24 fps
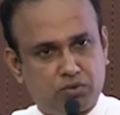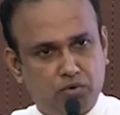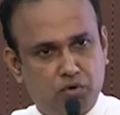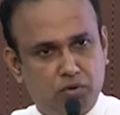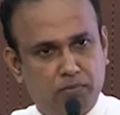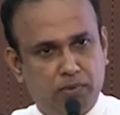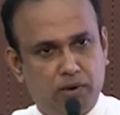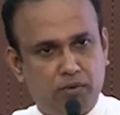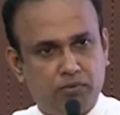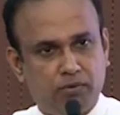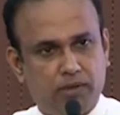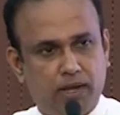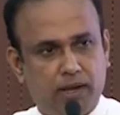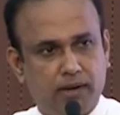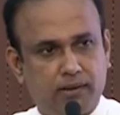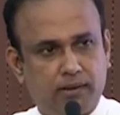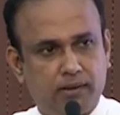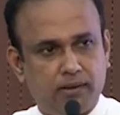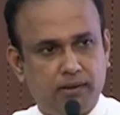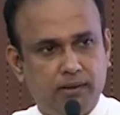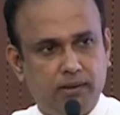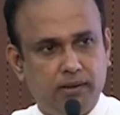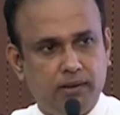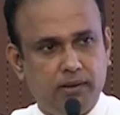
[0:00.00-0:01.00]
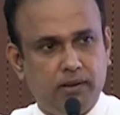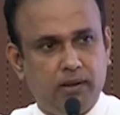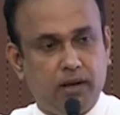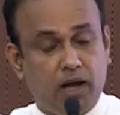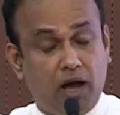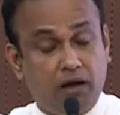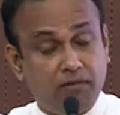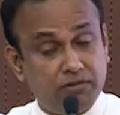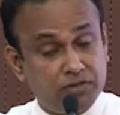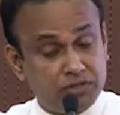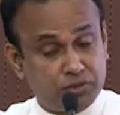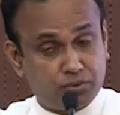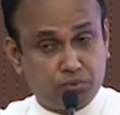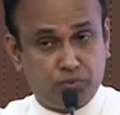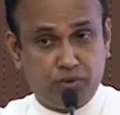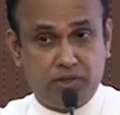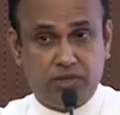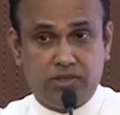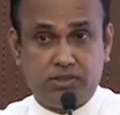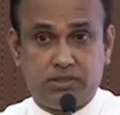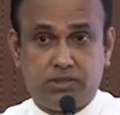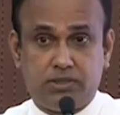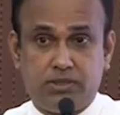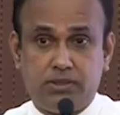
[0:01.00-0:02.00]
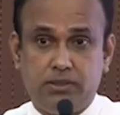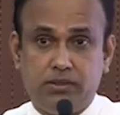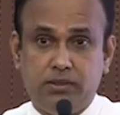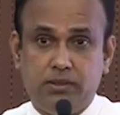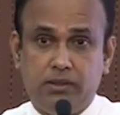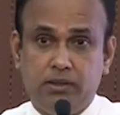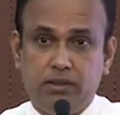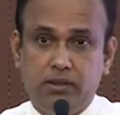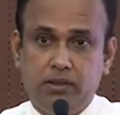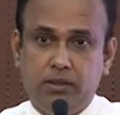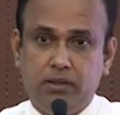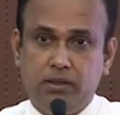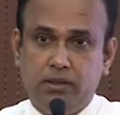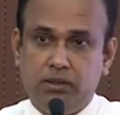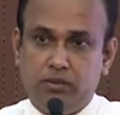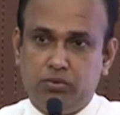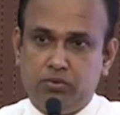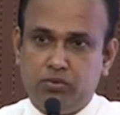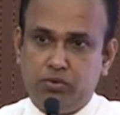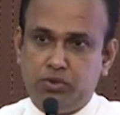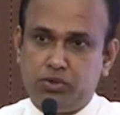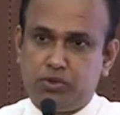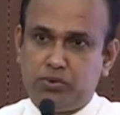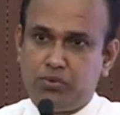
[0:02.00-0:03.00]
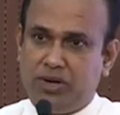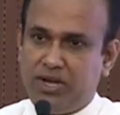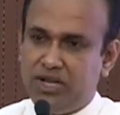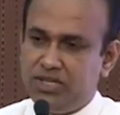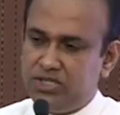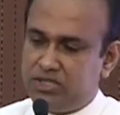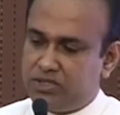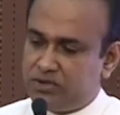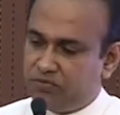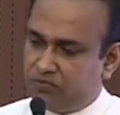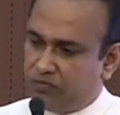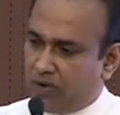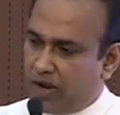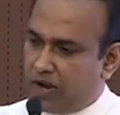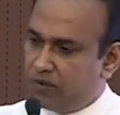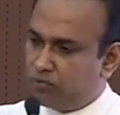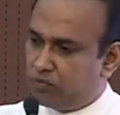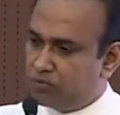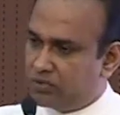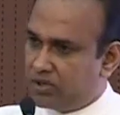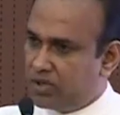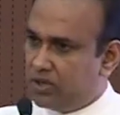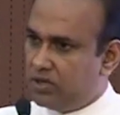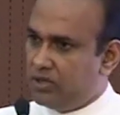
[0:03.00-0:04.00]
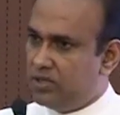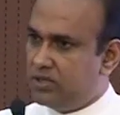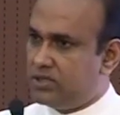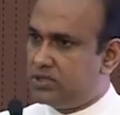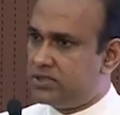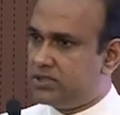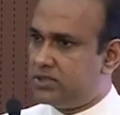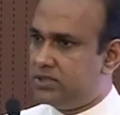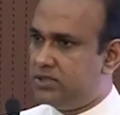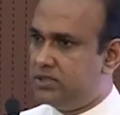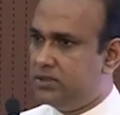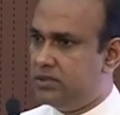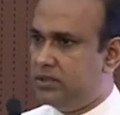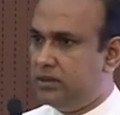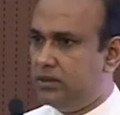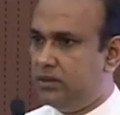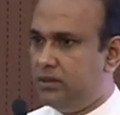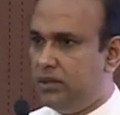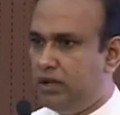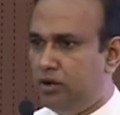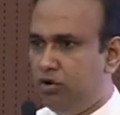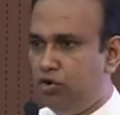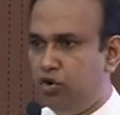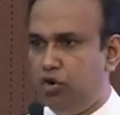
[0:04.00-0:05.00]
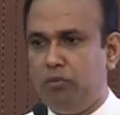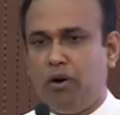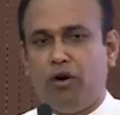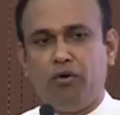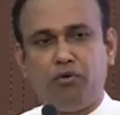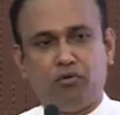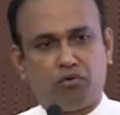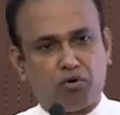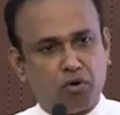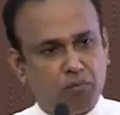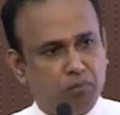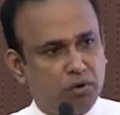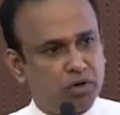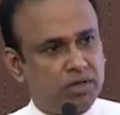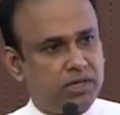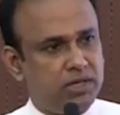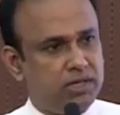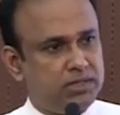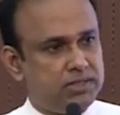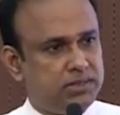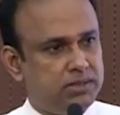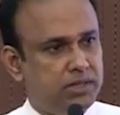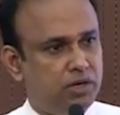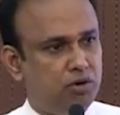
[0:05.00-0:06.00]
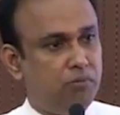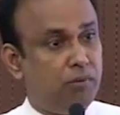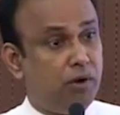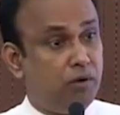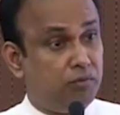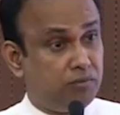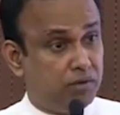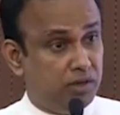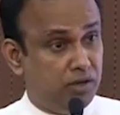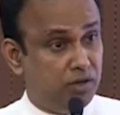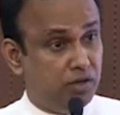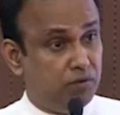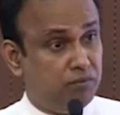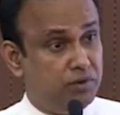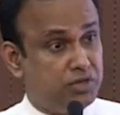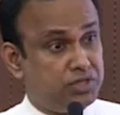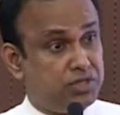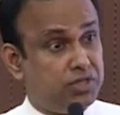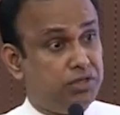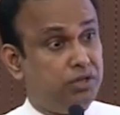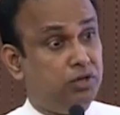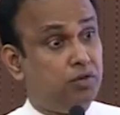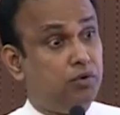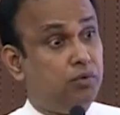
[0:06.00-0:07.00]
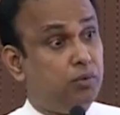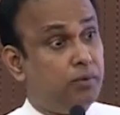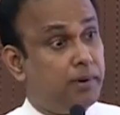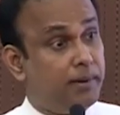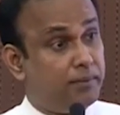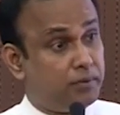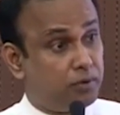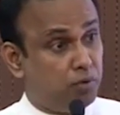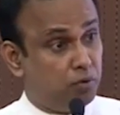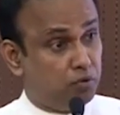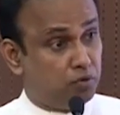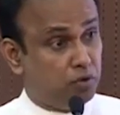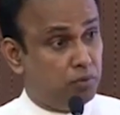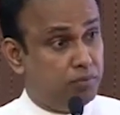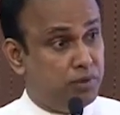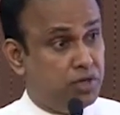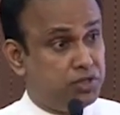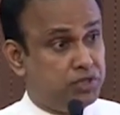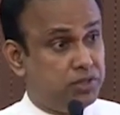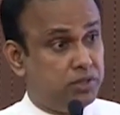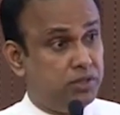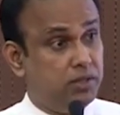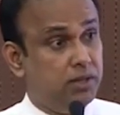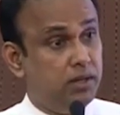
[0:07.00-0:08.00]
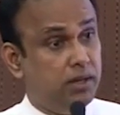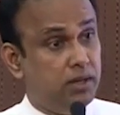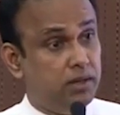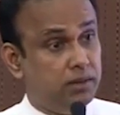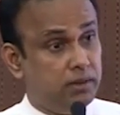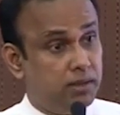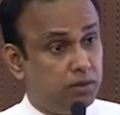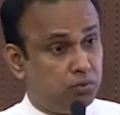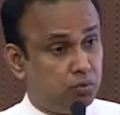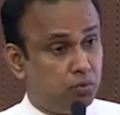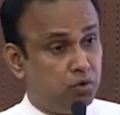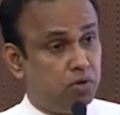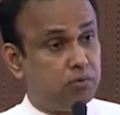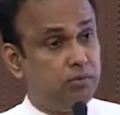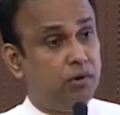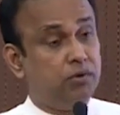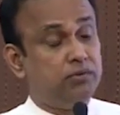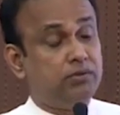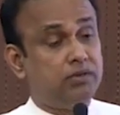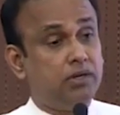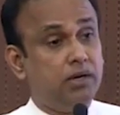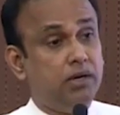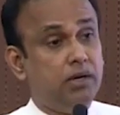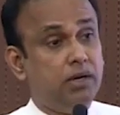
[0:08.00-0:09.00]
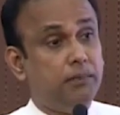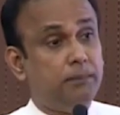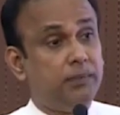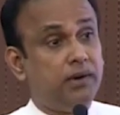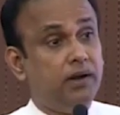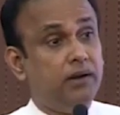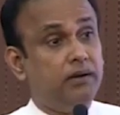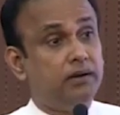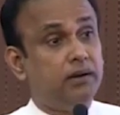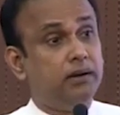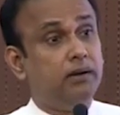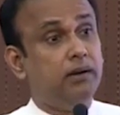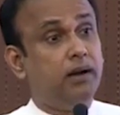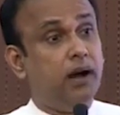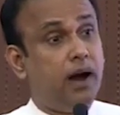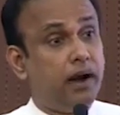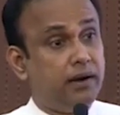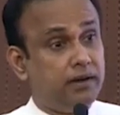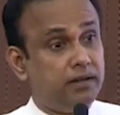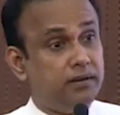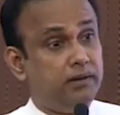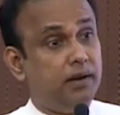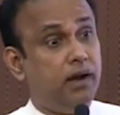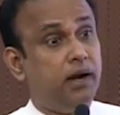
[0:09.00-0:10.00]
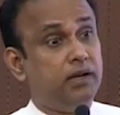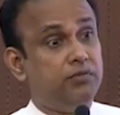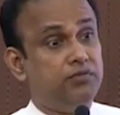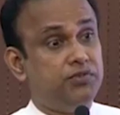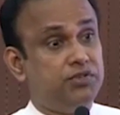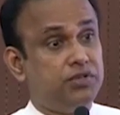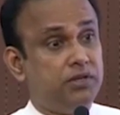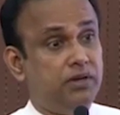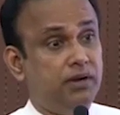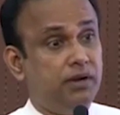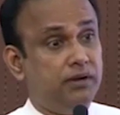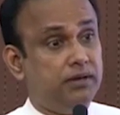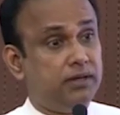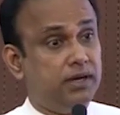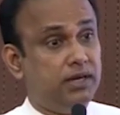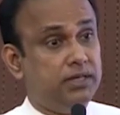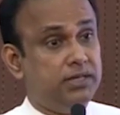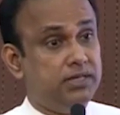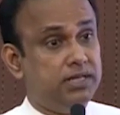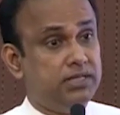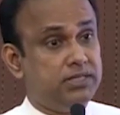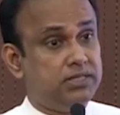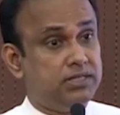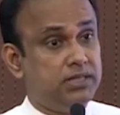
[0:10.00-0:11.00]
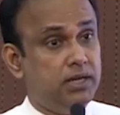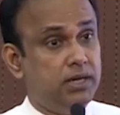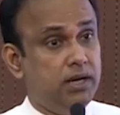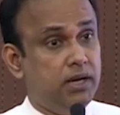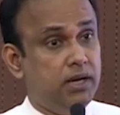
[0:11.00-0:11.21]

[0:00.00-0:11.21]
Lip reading: know about that. Our students, those who are aged 5 to 10 years, they know about robotics, they know about innovation, they know about automation, they talk about 3D printing, artificial intelligence.